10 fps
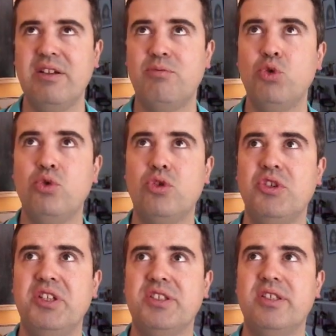Pluto
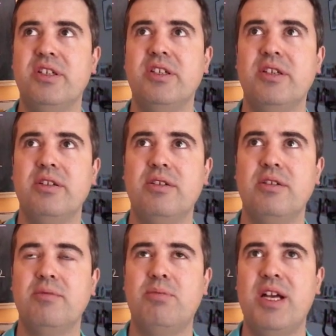is
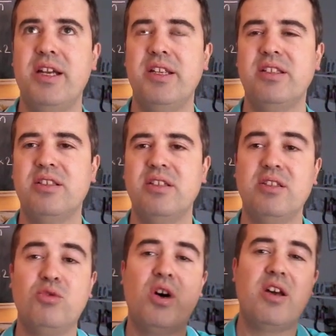the planet,
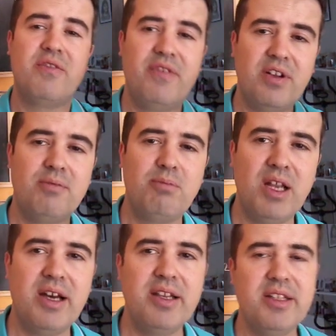the dwarf
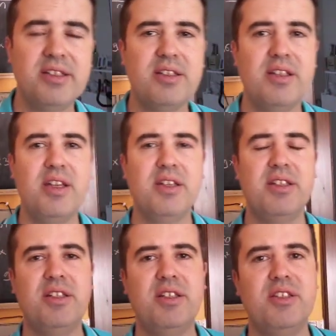planet,
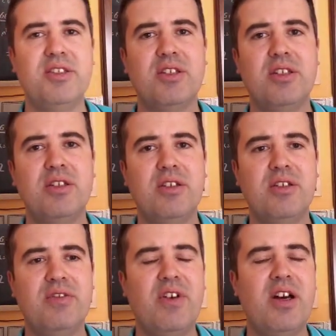that is
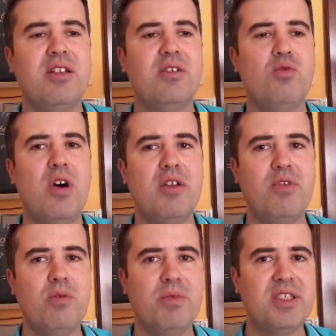the farther one
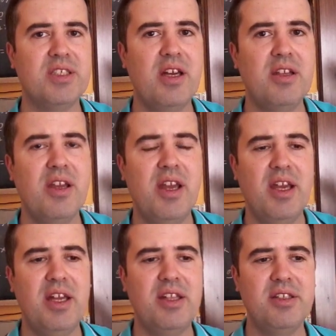from the Sun,
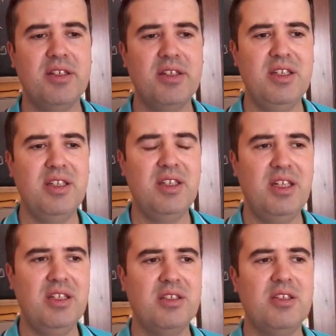and
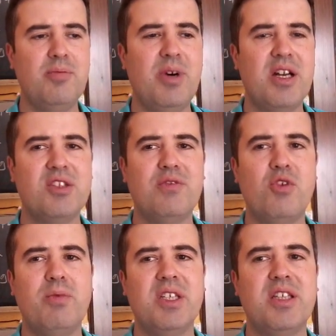it departs
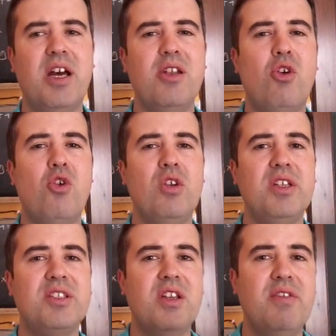from the Sun
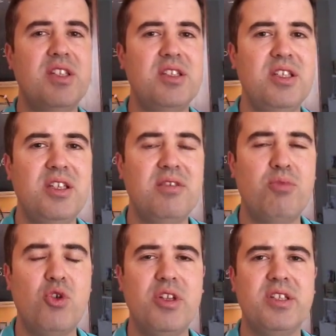only
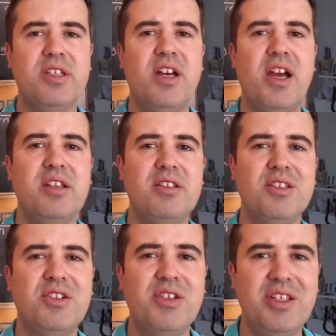17.9
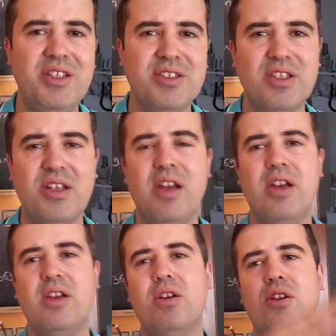degrees
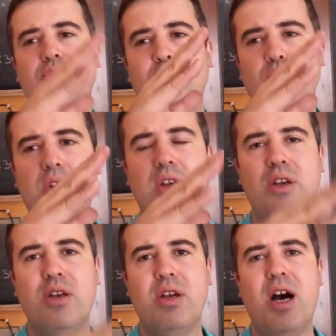
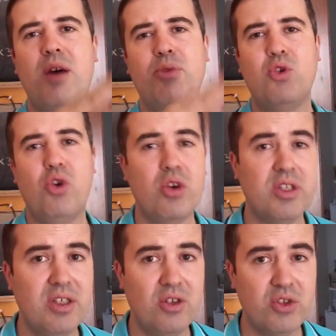up
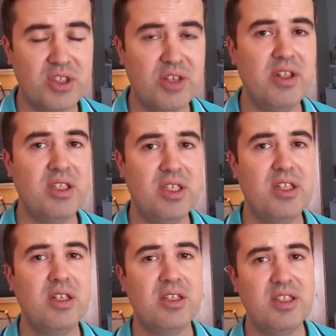or
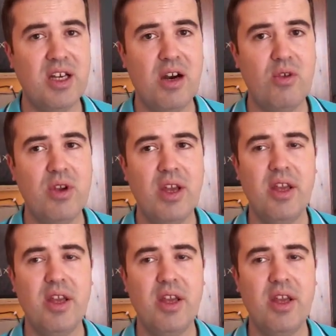17 down.